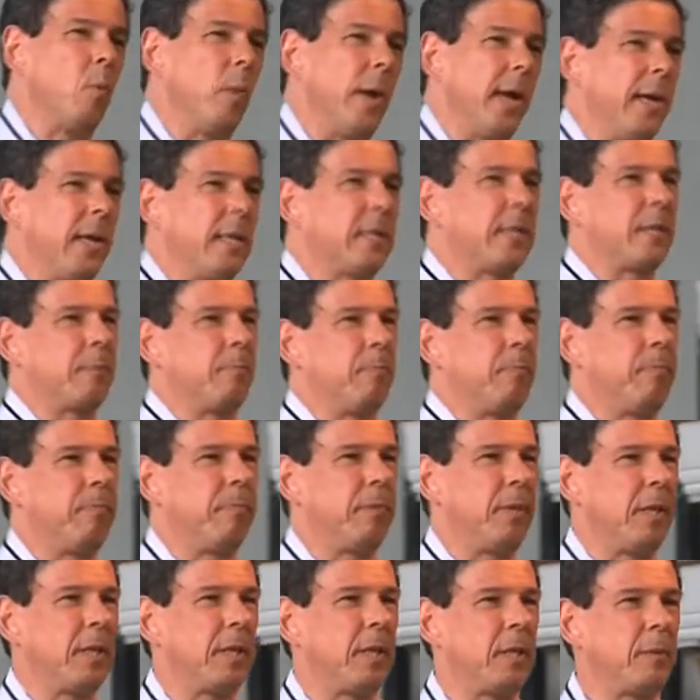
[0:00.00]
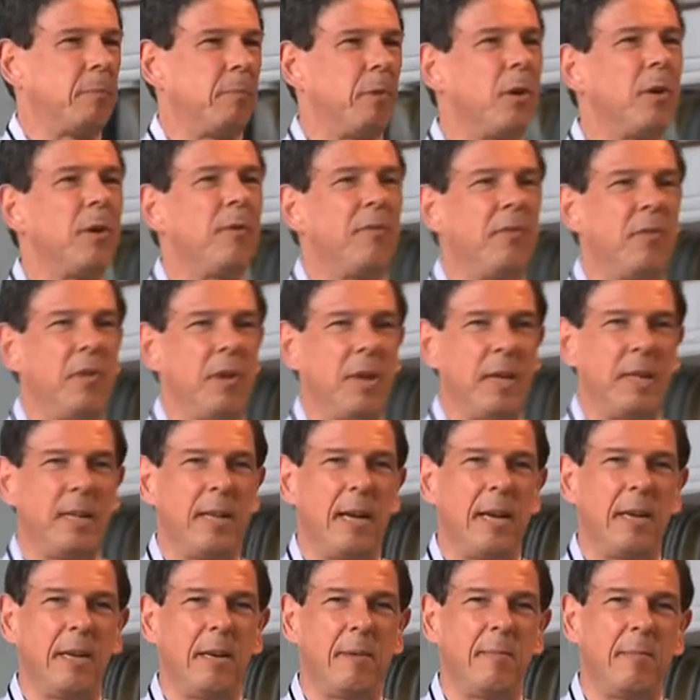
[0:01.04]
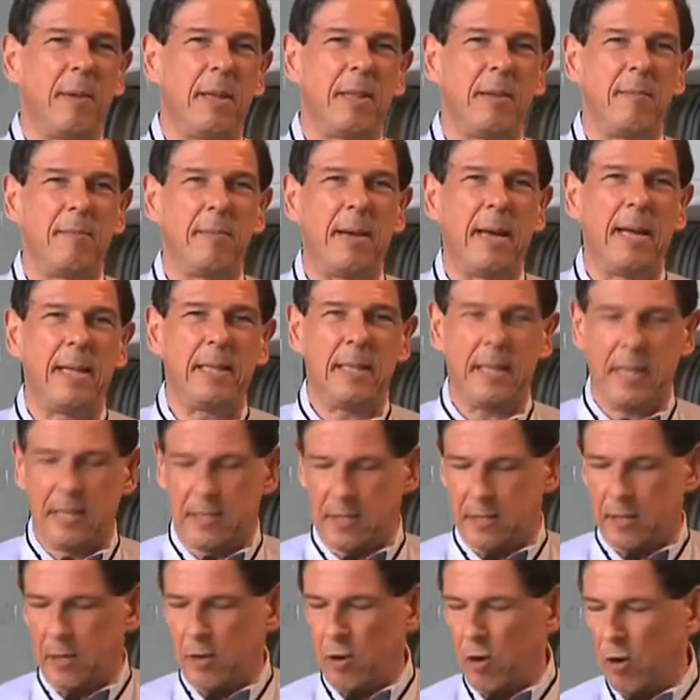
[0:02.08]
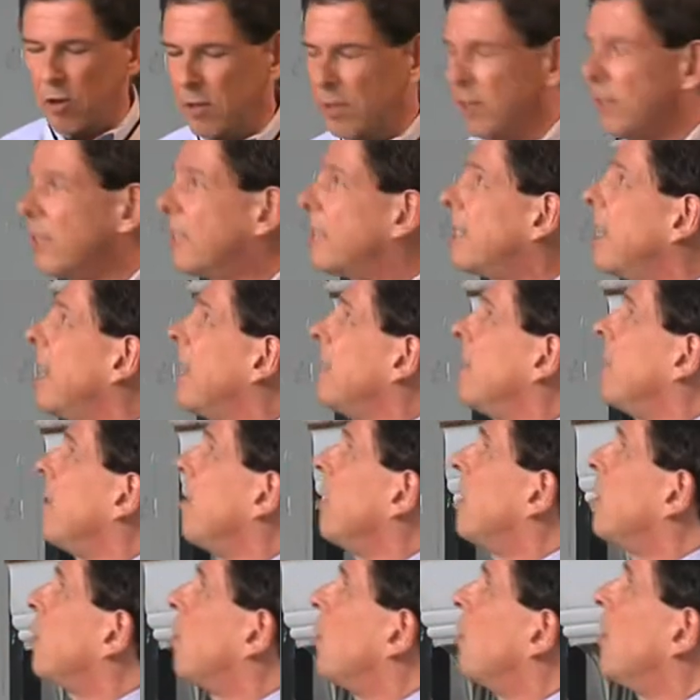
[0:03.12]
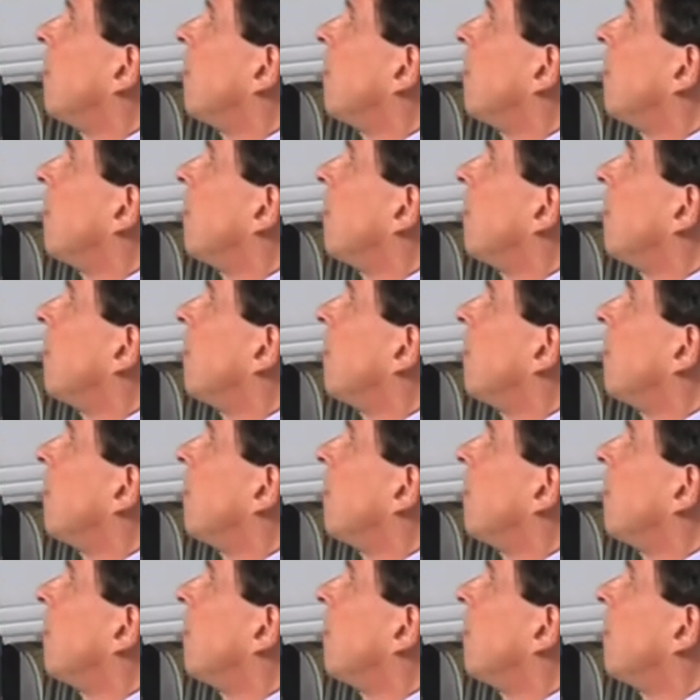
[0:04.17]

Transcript: way this is beautifully done in mathematics, the golden standard is to